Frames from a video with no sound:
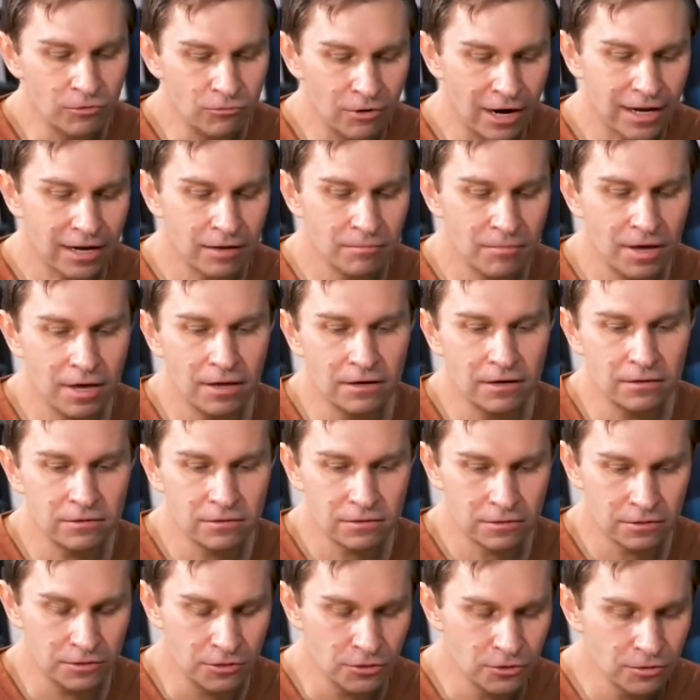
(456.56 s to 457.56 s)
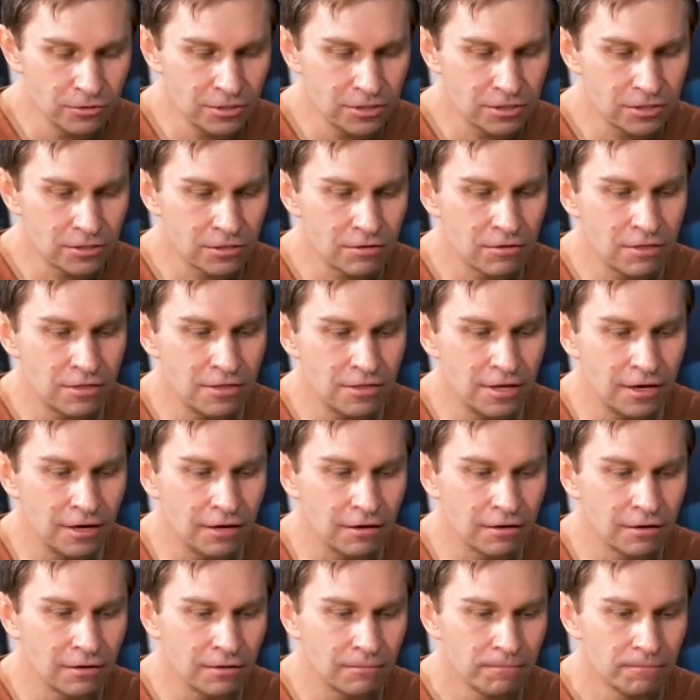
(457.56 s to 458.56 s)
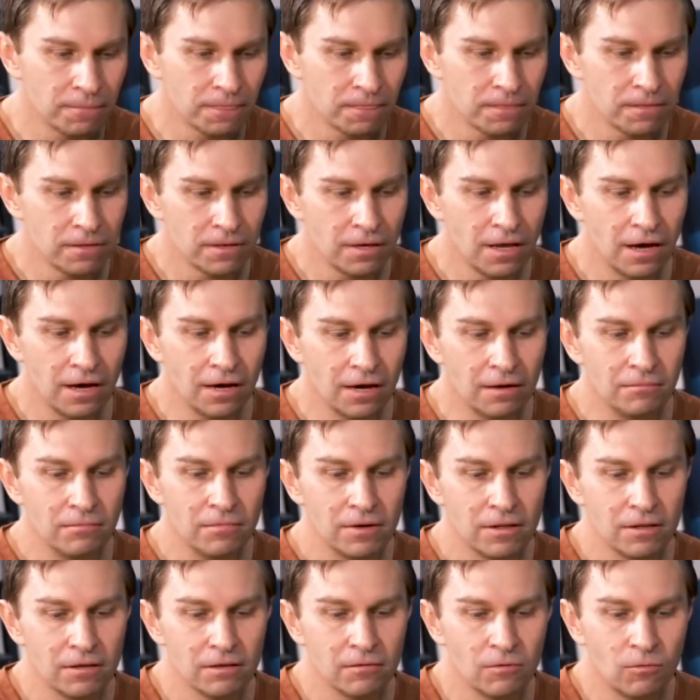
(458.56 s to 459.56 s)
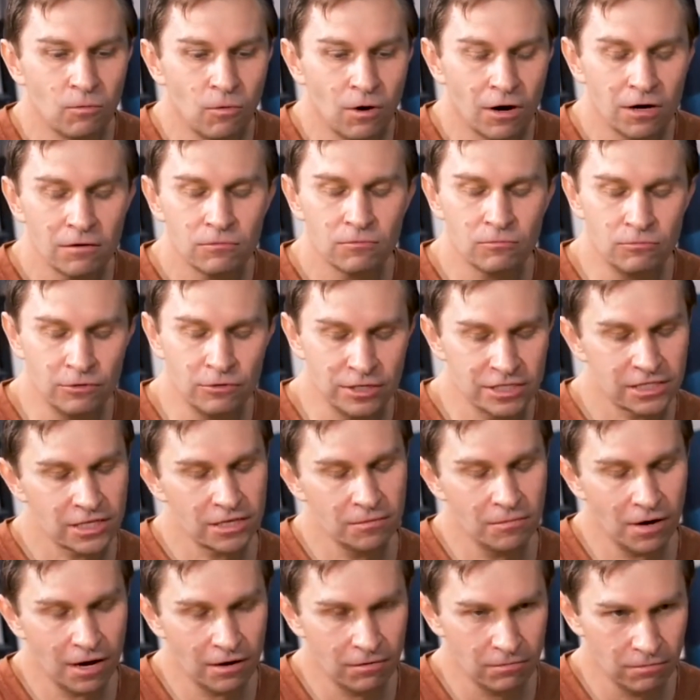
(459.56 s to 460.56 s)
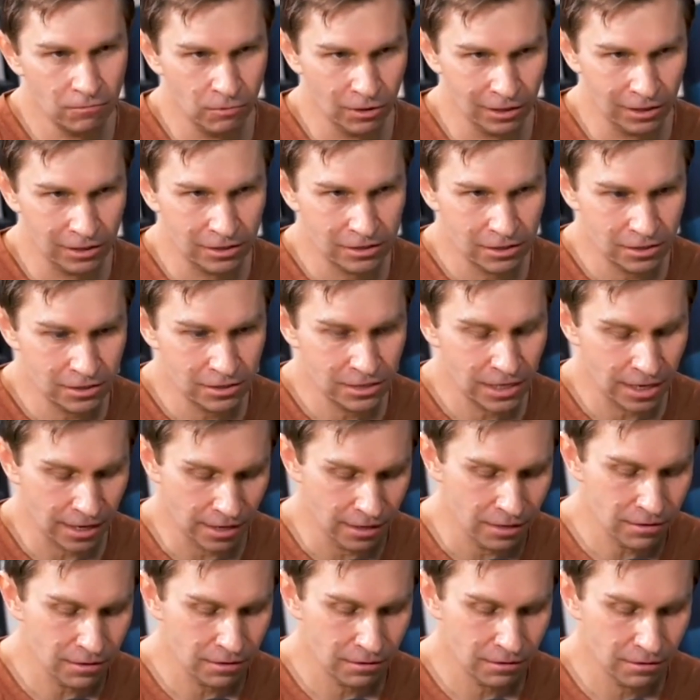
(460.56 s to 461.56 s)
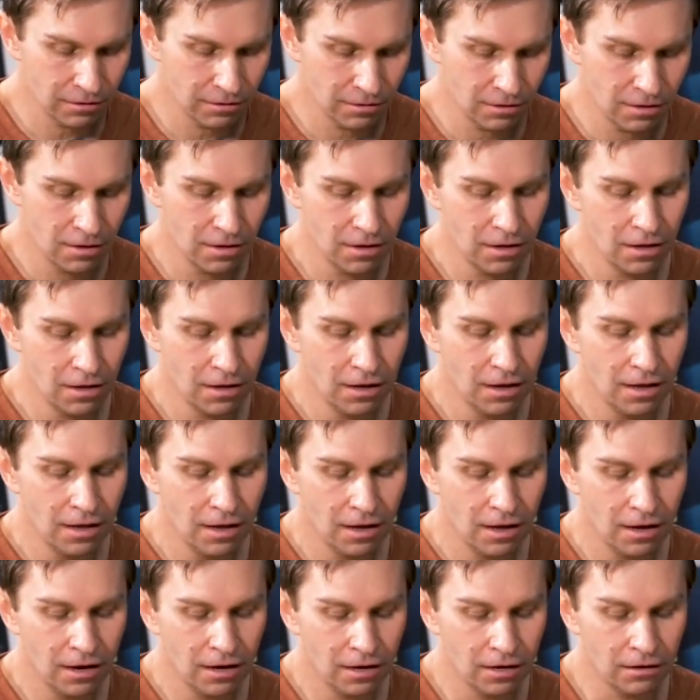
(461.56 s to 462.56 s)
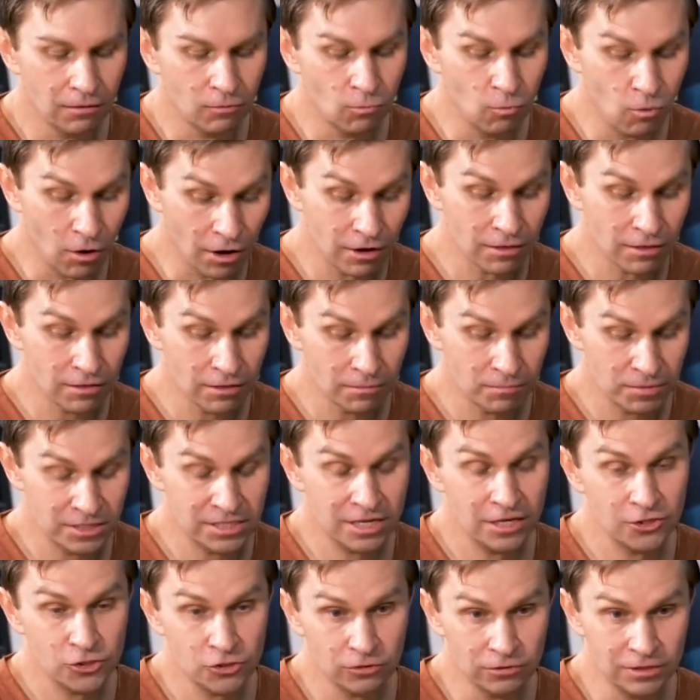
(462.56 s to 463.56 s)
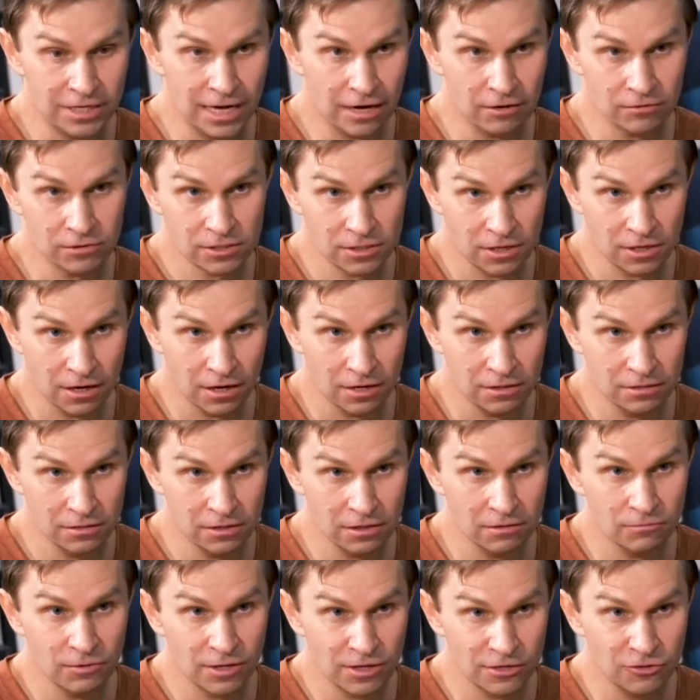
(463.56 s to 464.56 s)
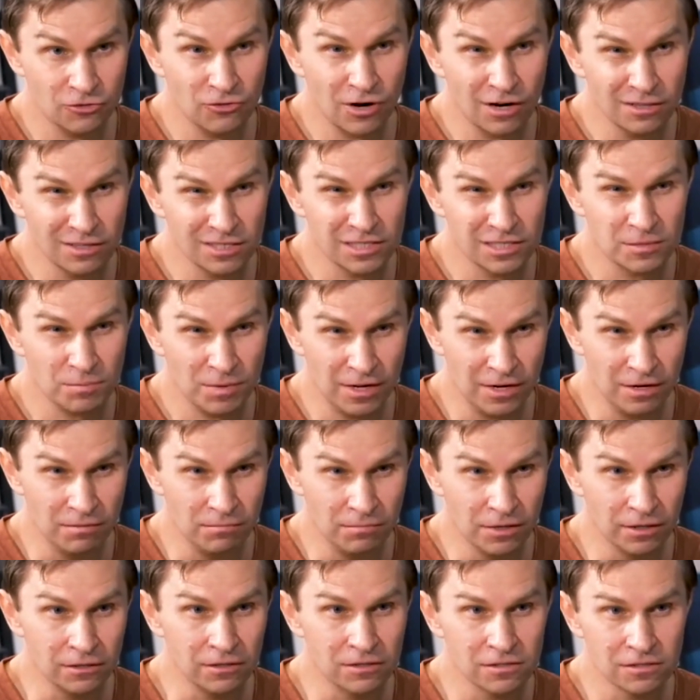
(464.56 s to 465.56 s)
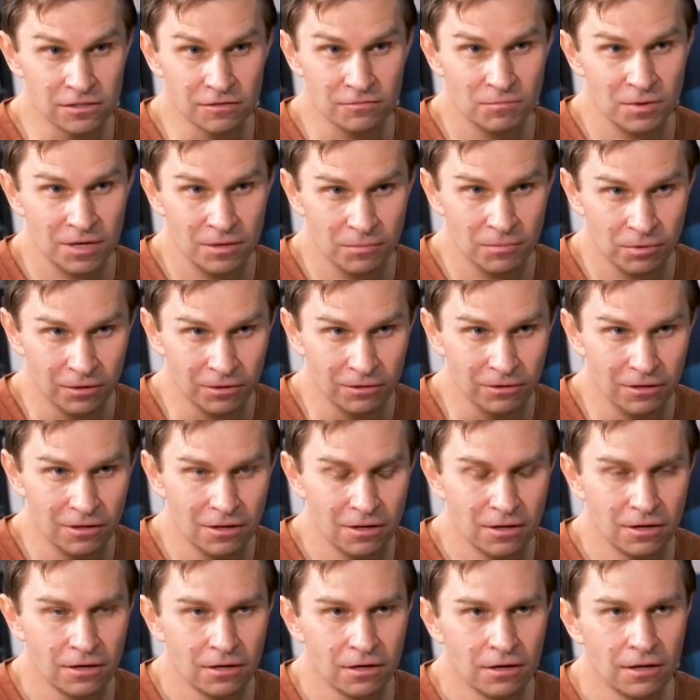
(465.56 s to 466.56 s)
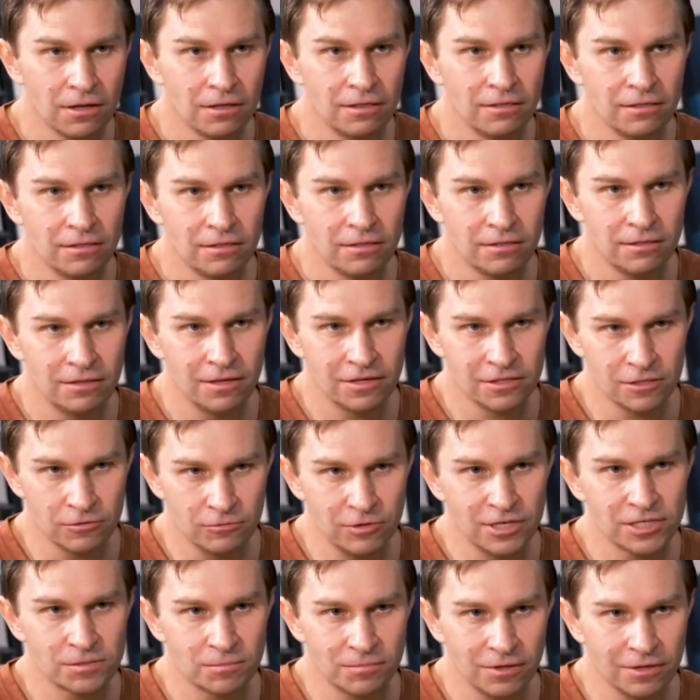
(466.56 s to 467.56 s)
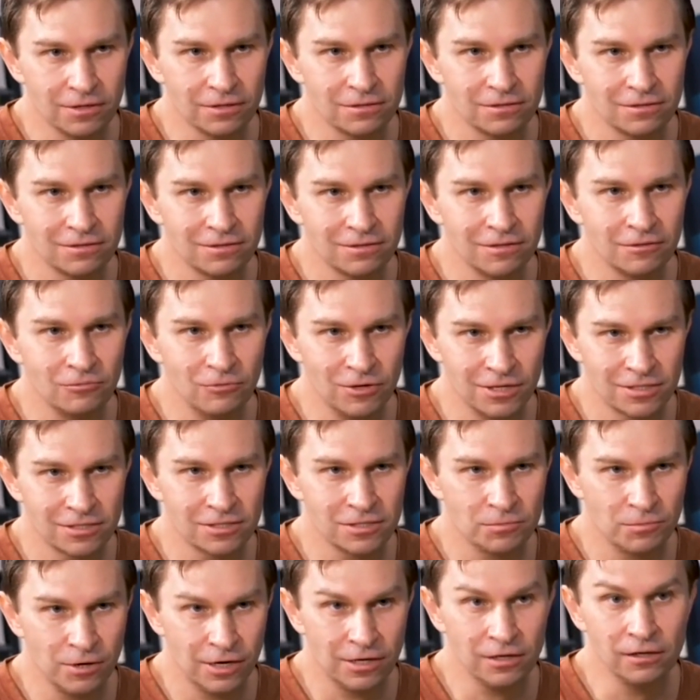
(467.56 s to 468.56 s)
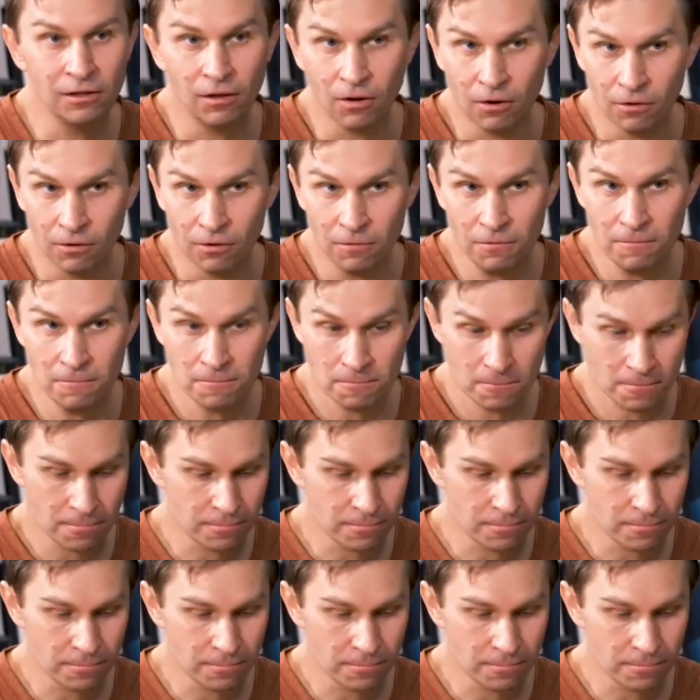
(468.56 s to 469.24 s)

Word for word: would recommend to do is to think um, what risk am I willing to take? Uh, what are the potential downsides? And with a drug that's been in millions of people, there's a risk, but it, the risk is pretty low.